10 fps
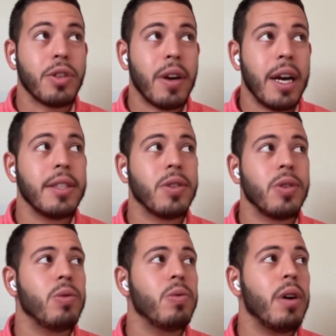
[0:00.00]
try
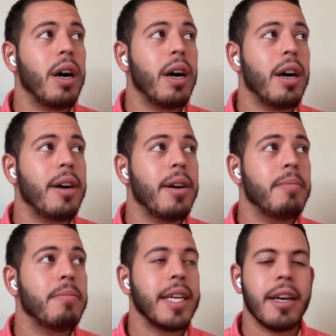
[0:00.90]
to
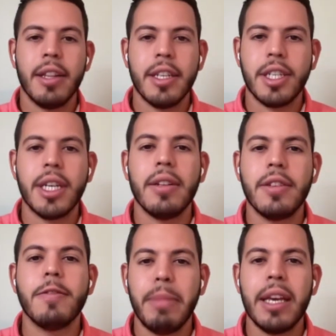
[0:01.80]
take on the
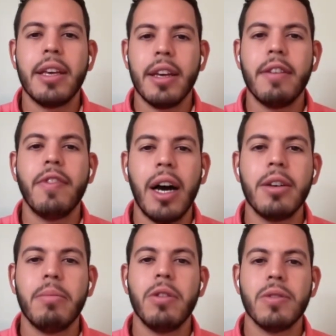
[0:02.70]
challenge of making it
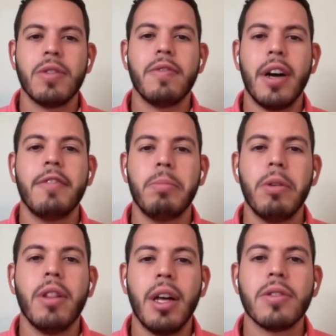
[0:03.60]
viable and
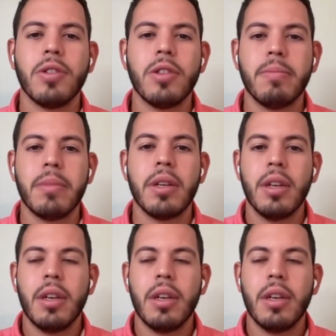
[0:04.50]
survivable long term.